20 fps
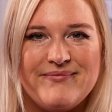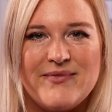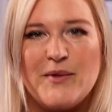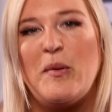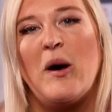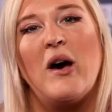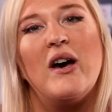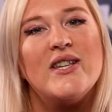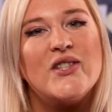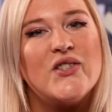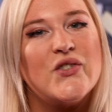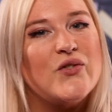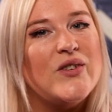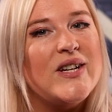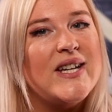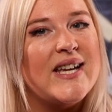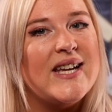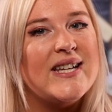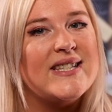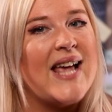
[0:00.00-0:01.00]
The past
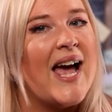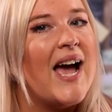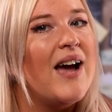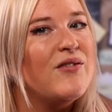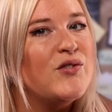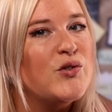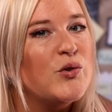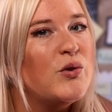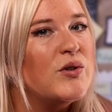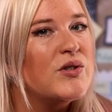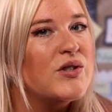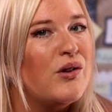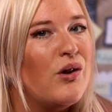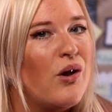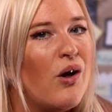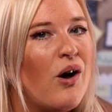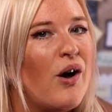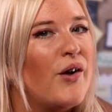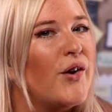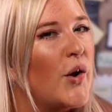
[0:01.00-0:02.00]
3 years have taught us a
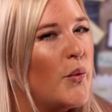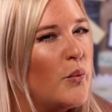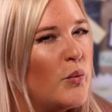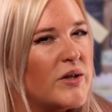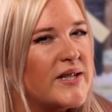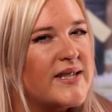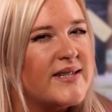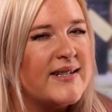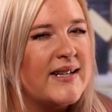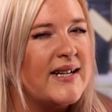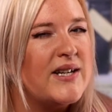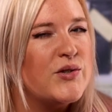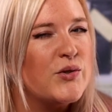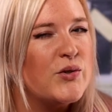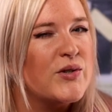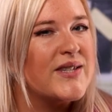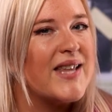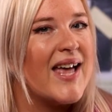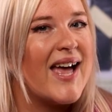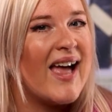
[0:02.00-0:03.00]
lot, and I would still
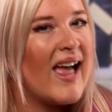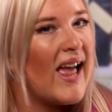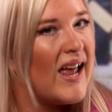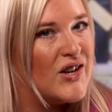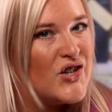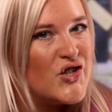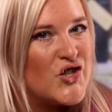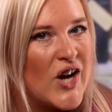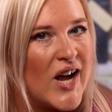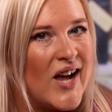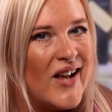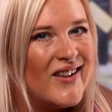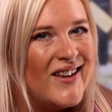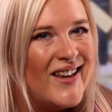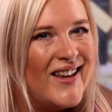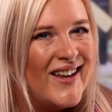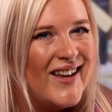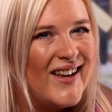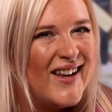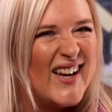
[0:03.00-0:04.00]
endorse that hand gel
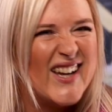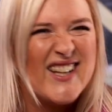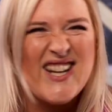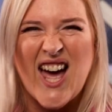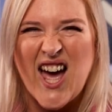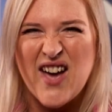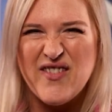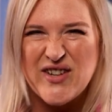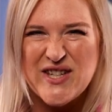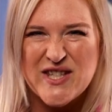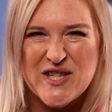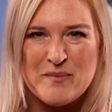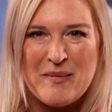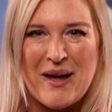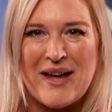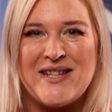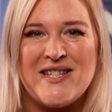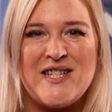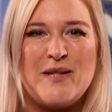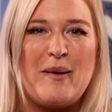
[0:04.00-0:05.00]
and having some
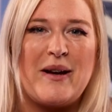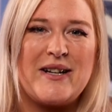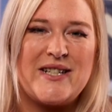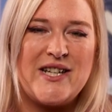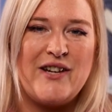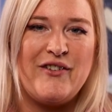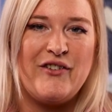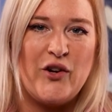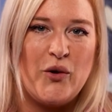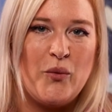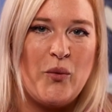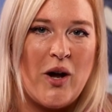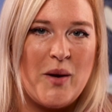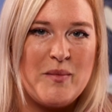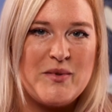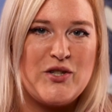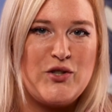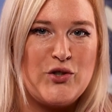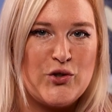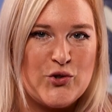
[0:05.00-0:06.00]
antibacterial
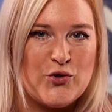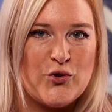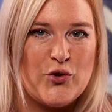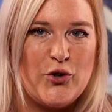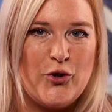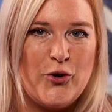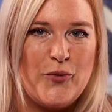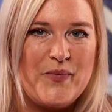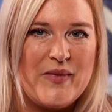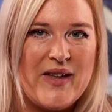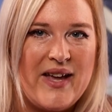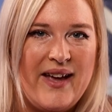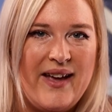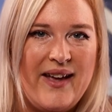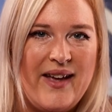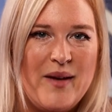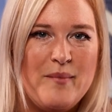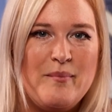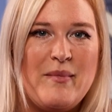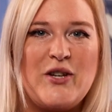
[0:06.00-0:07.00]
wipes in your drawer.
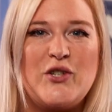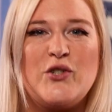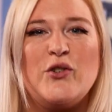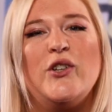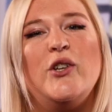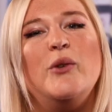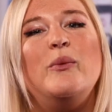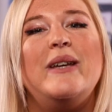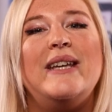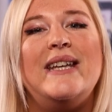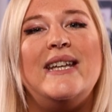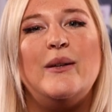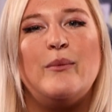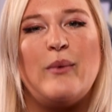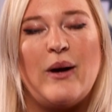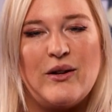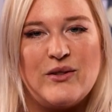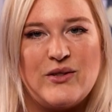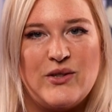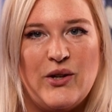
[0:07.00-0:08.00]
Make sure you eat
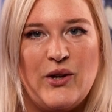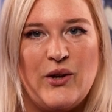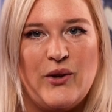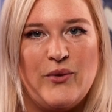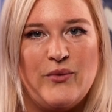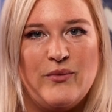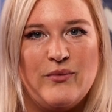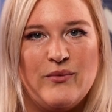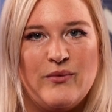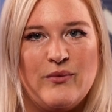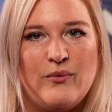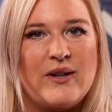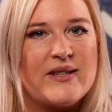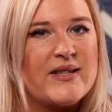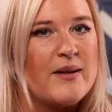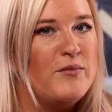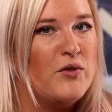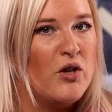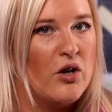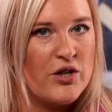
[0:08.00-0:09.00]
well too.
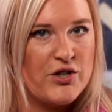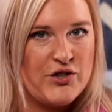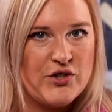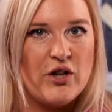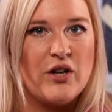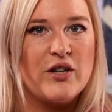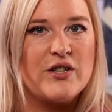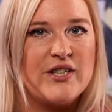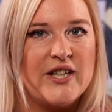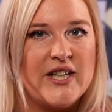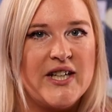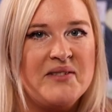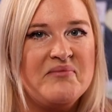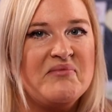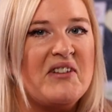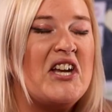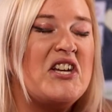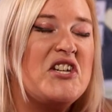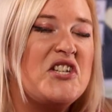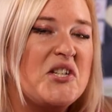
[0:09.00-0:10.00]
Whilst I'm not a doctor
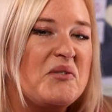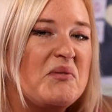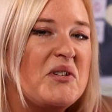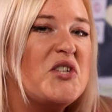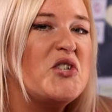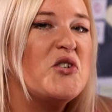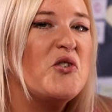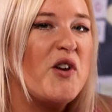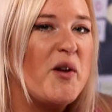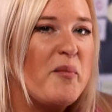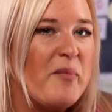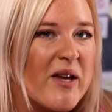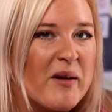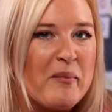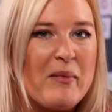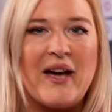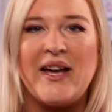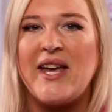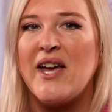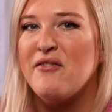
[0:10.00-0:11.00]
and do enjoy a
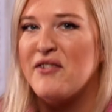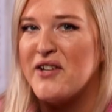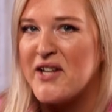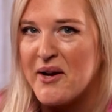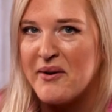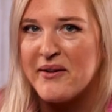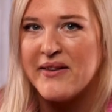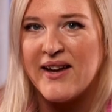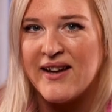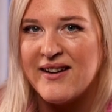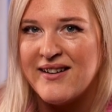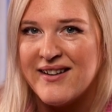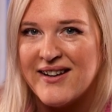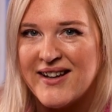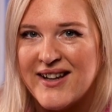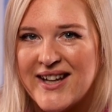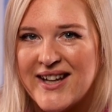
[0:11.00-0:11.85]
Big Mac every now and then,